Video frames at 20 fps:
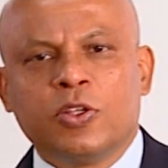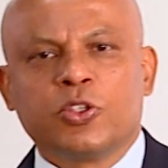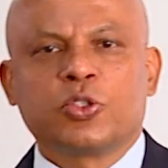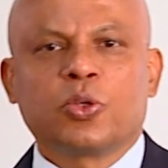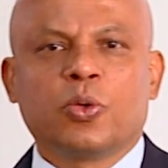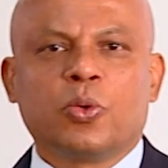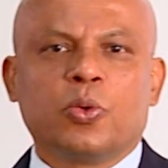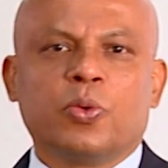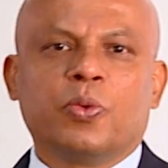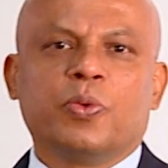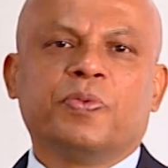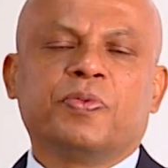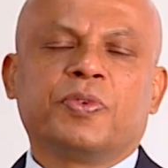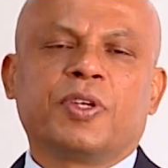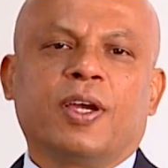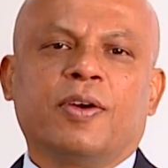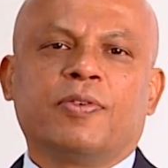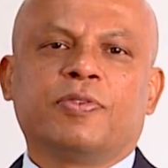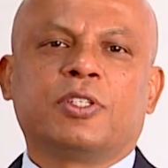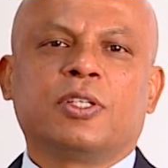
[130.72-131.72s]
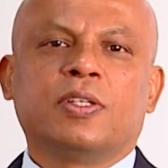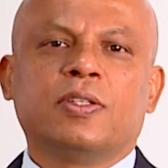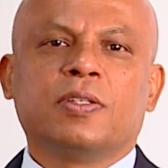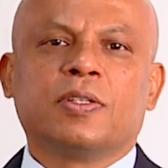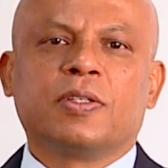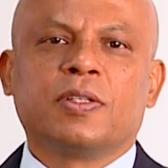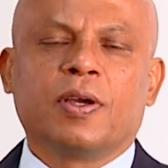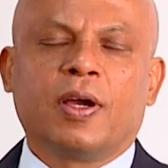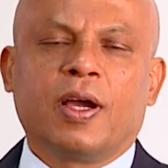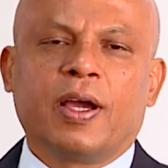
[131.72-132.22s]
So we have seen
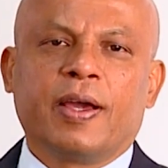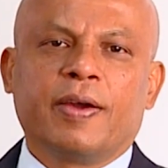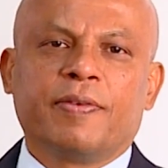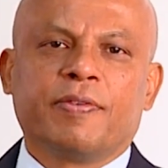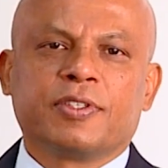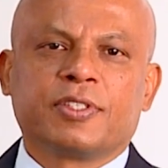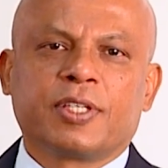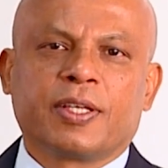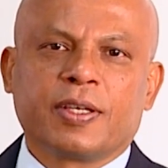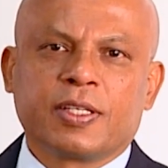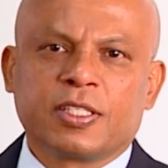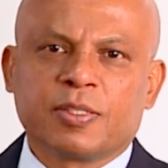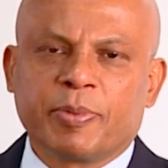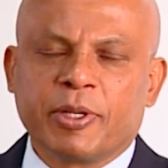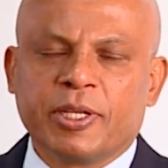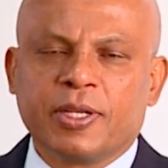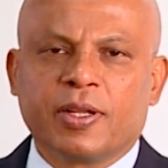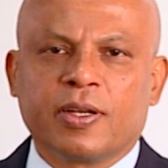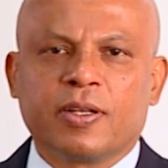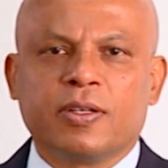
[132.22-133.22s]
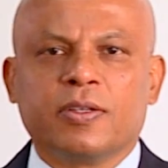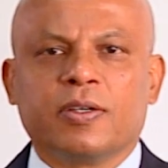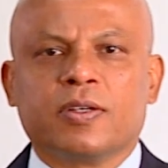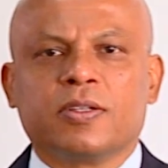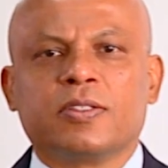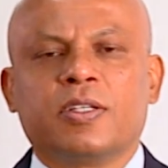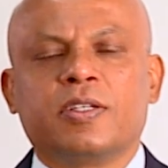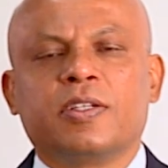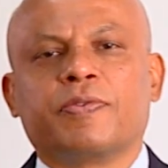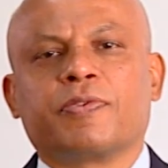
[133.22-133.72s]
that I have, as I explained earlier,
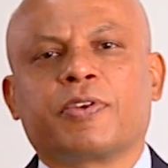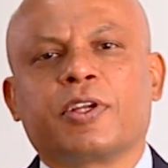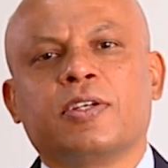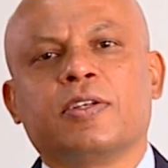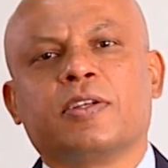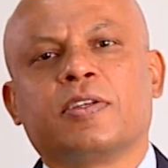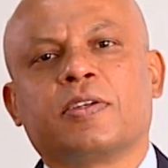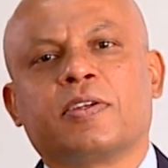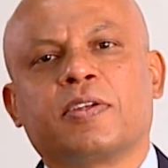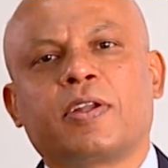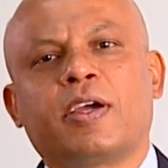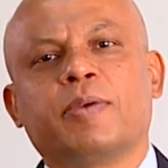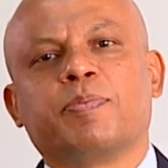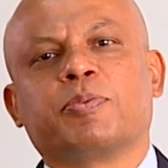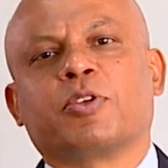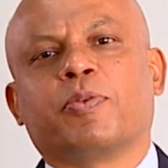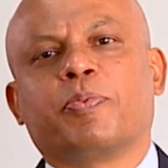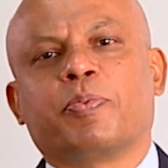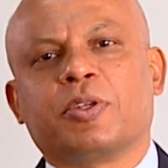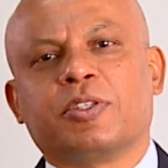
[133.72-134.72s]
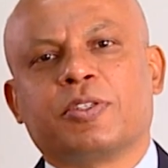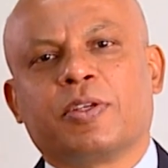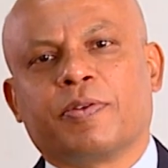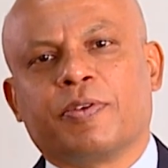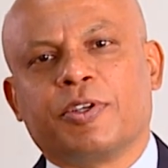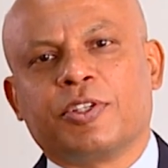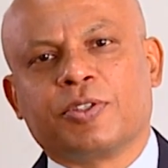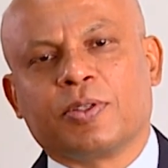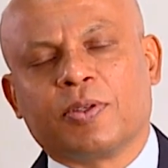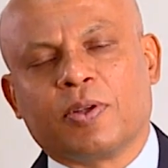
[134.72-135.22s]
the different types of
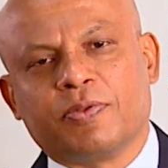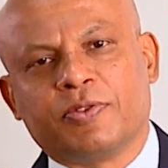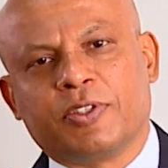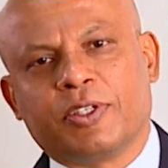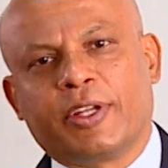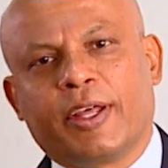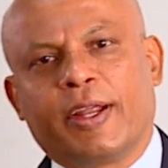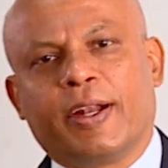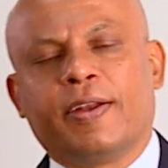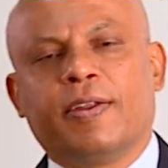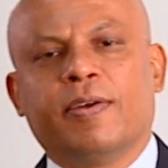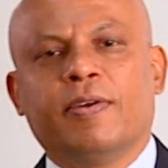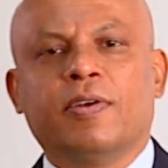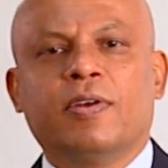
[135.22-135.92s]
preservation of the dead.